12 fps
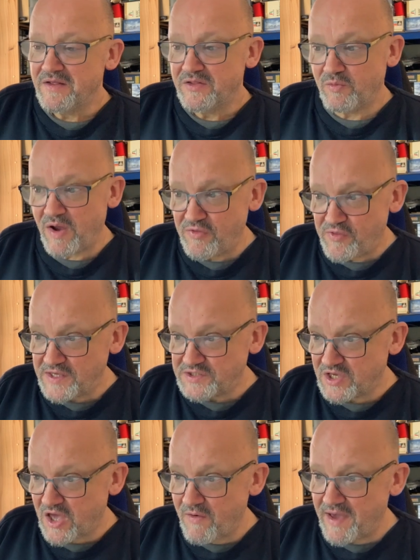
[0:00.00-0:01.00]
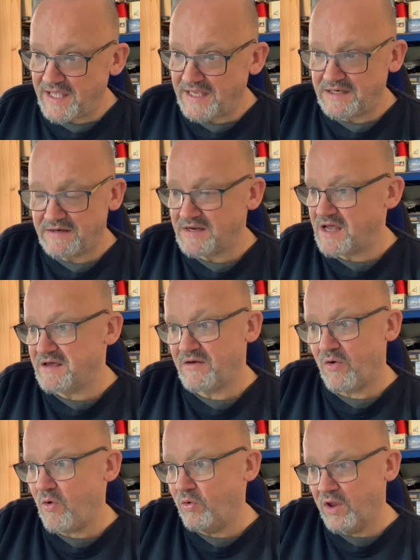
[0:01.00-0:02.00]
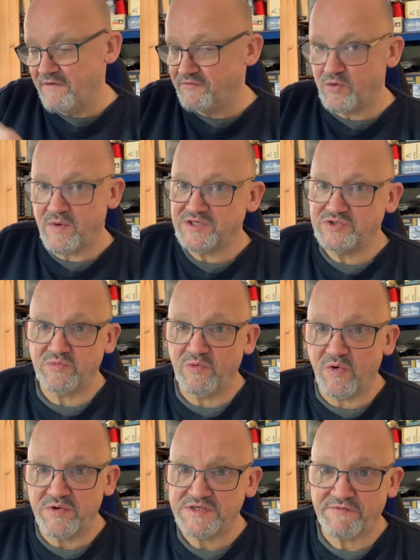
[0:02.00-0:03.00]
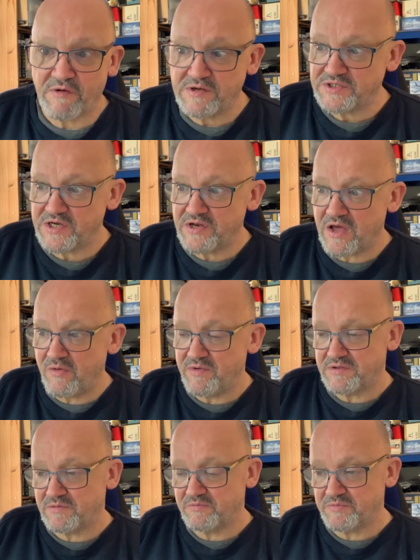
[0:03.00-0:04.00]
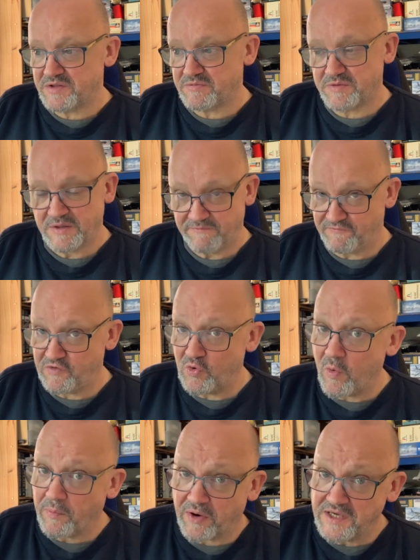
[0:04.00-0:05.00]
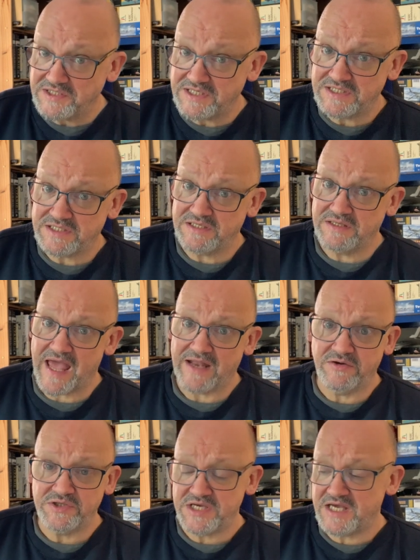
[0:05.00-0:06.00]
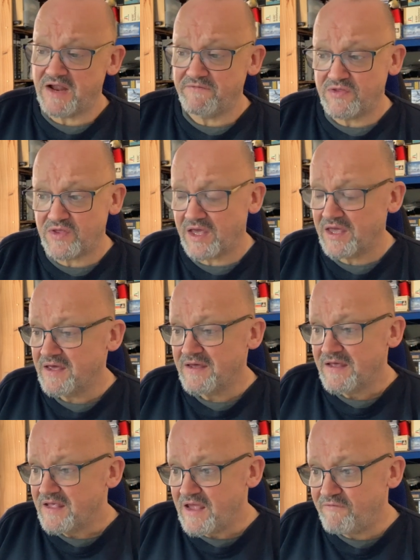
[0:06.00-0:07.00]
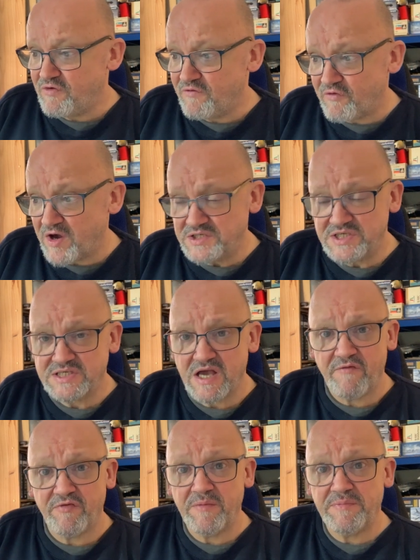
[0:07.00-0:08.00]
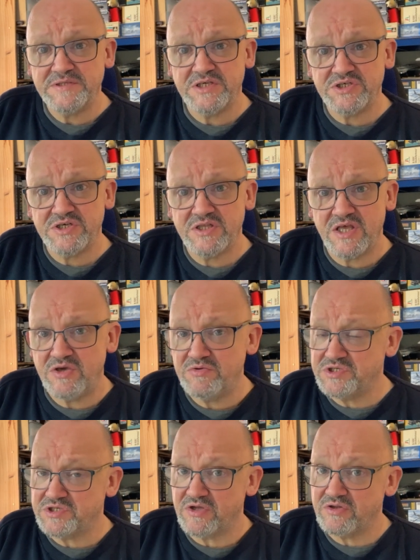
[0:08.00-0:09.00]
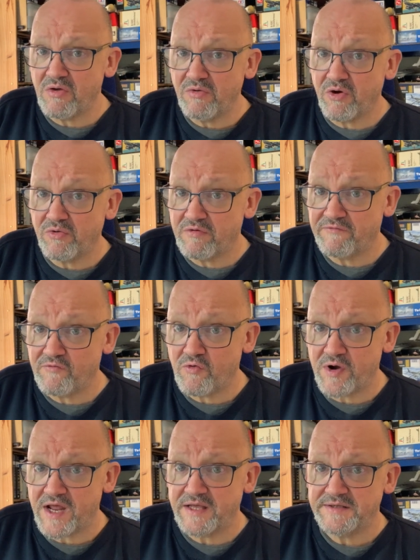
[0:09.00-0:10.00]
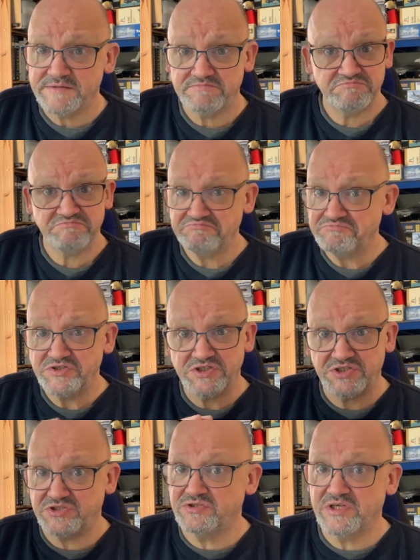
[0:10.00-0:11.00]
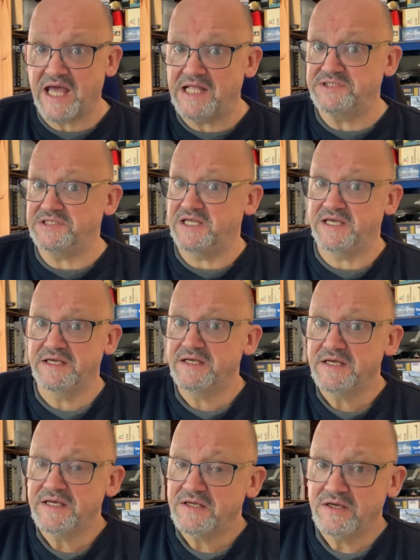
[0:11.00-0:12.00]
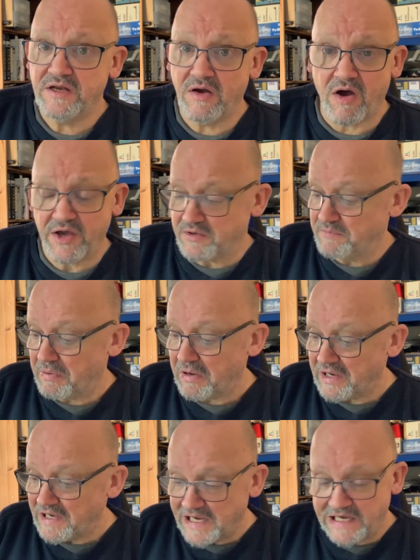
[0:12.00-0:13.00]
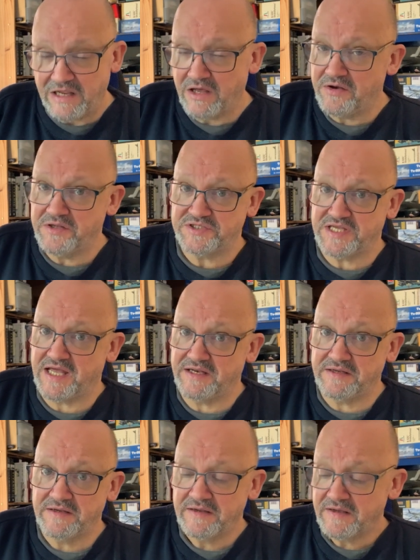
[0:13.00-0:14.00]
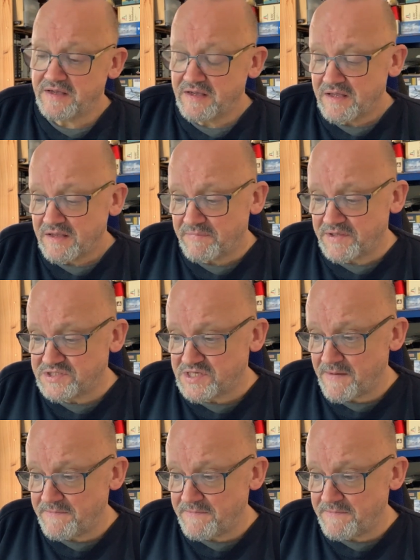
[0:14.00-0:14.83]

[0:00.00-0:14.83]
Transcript: the way things are going all over the Western world, as far as I know, with fuel prices and energy and everything. If you find yourself in a position that you just can no longer afford it, just cancel it. You know, I completely understand. But,